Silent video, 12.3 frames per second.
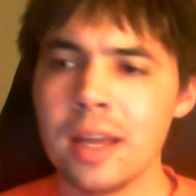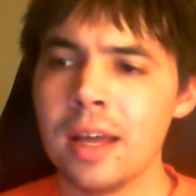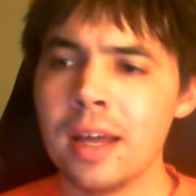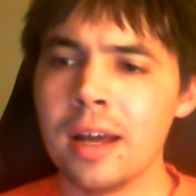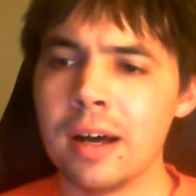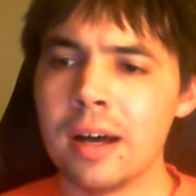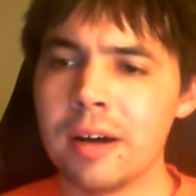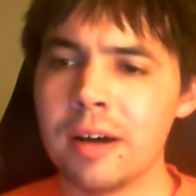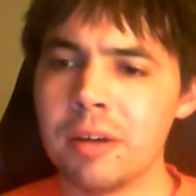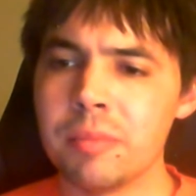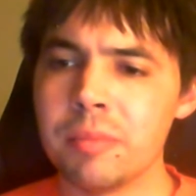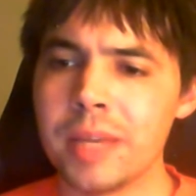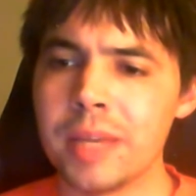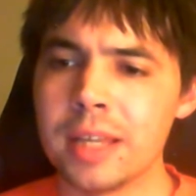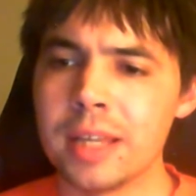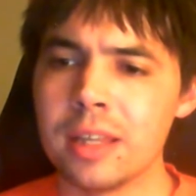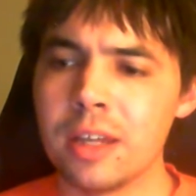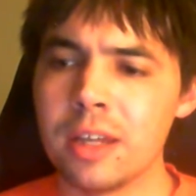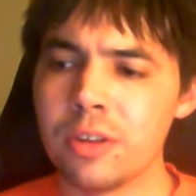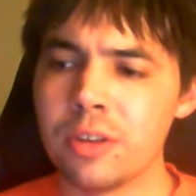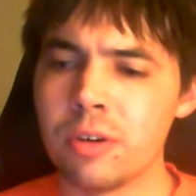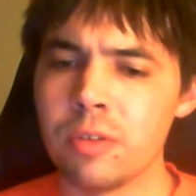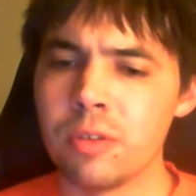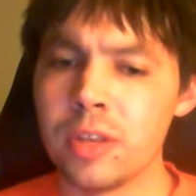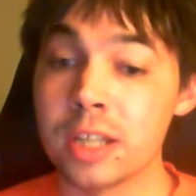And
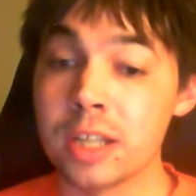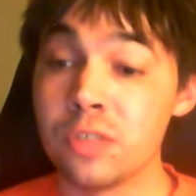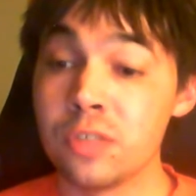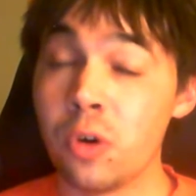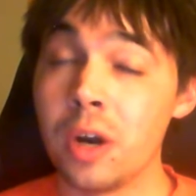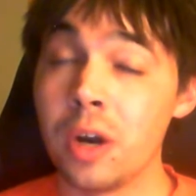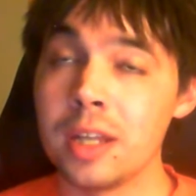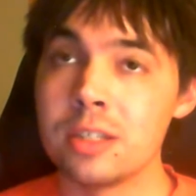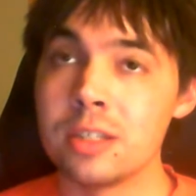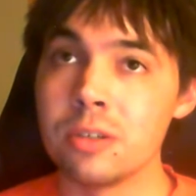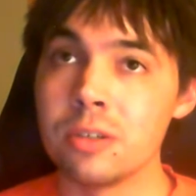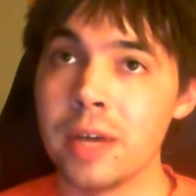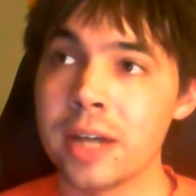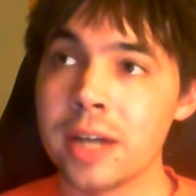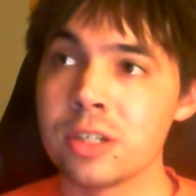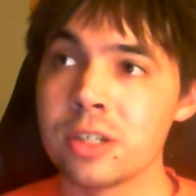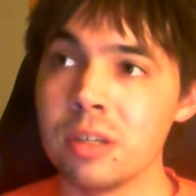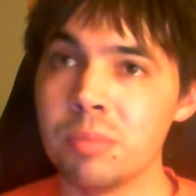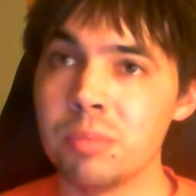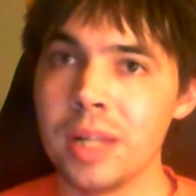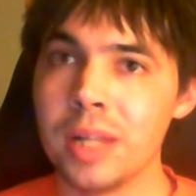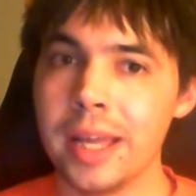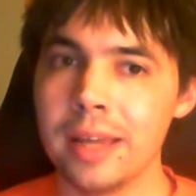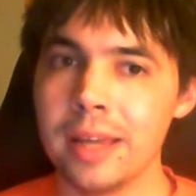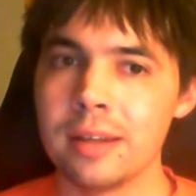the next 4 I need to actually
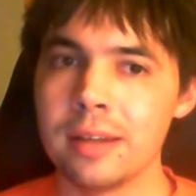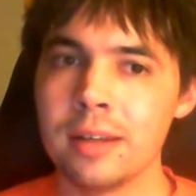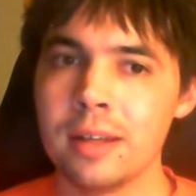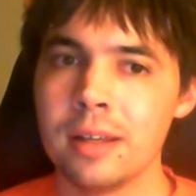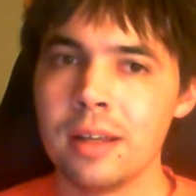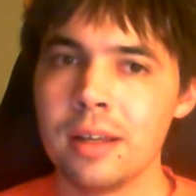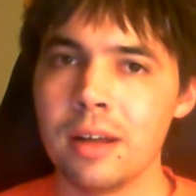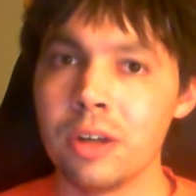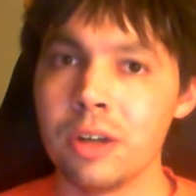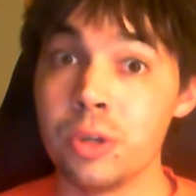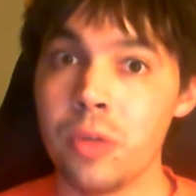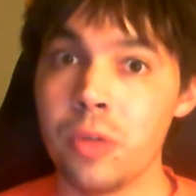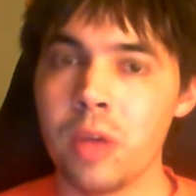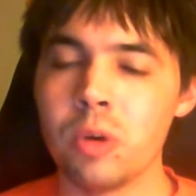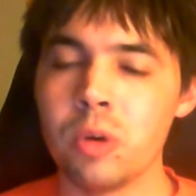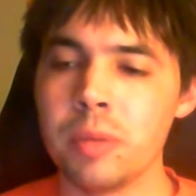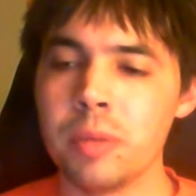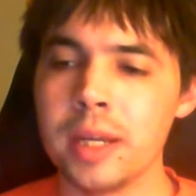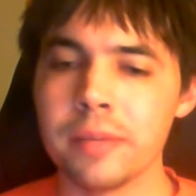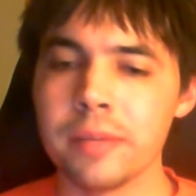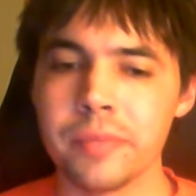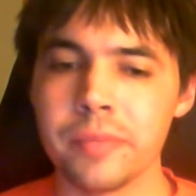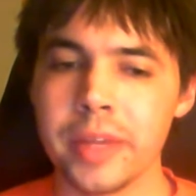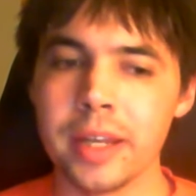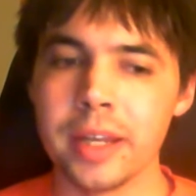plan on who they will be.
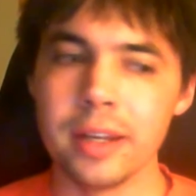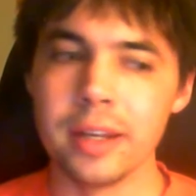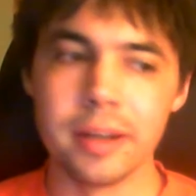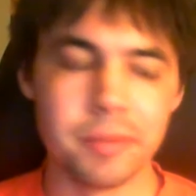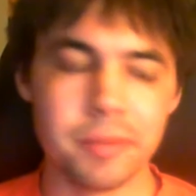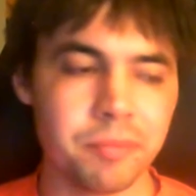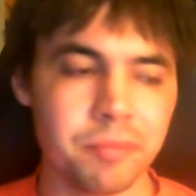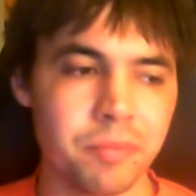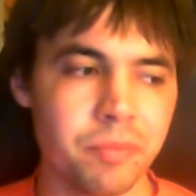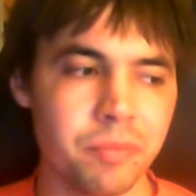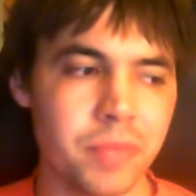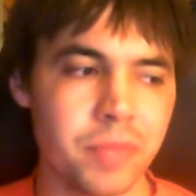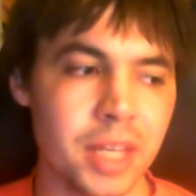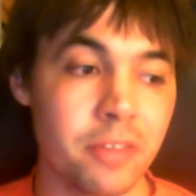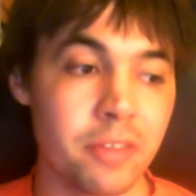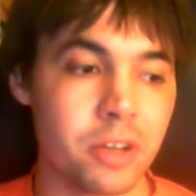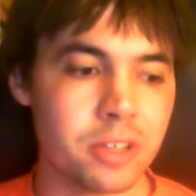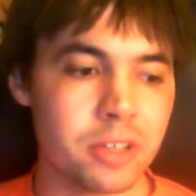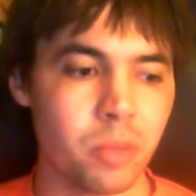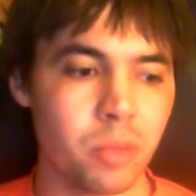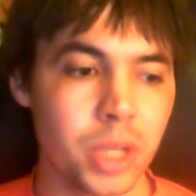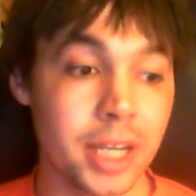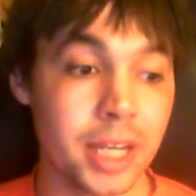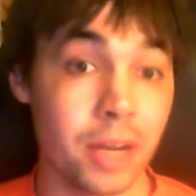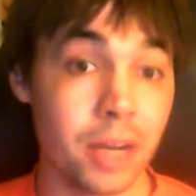And if there's someone
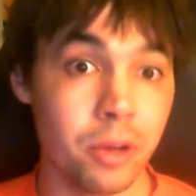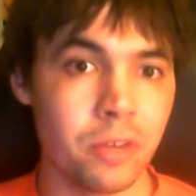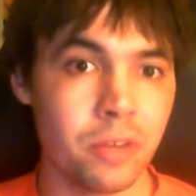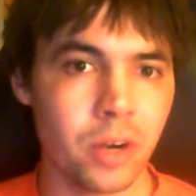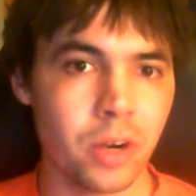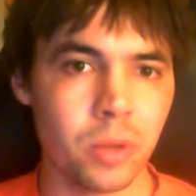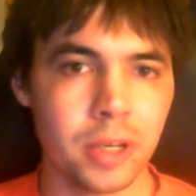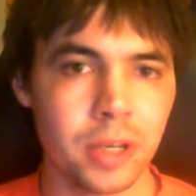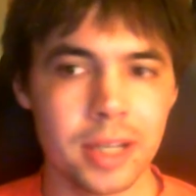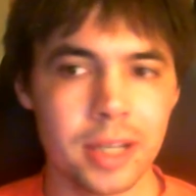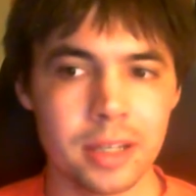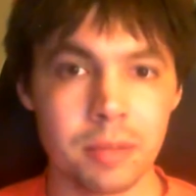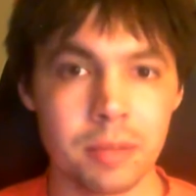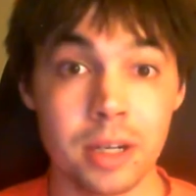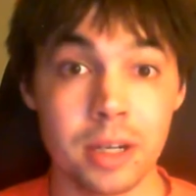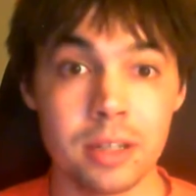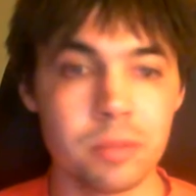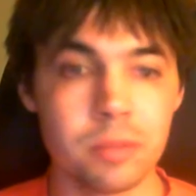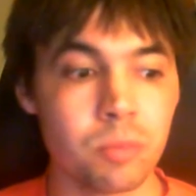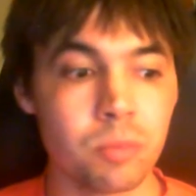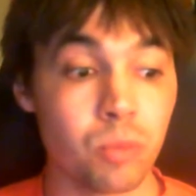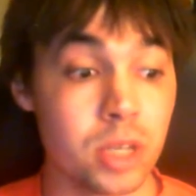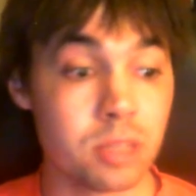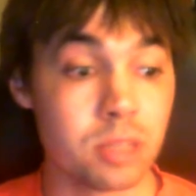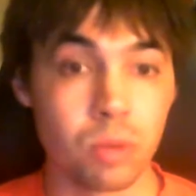that I don't know very well yet, then I'm going to need to
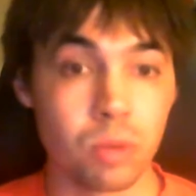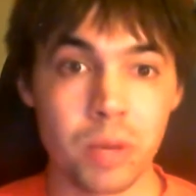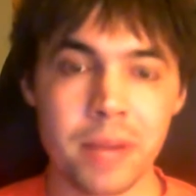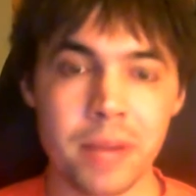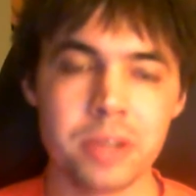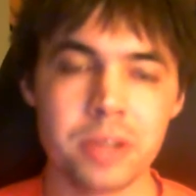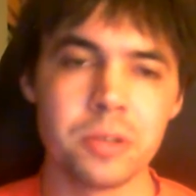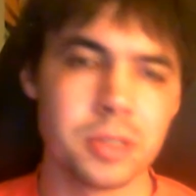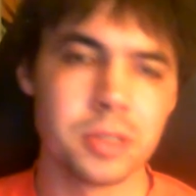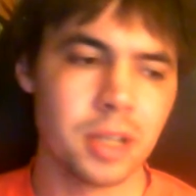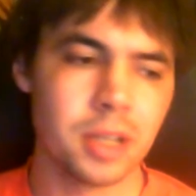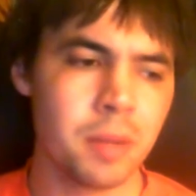read some more primary sources on them.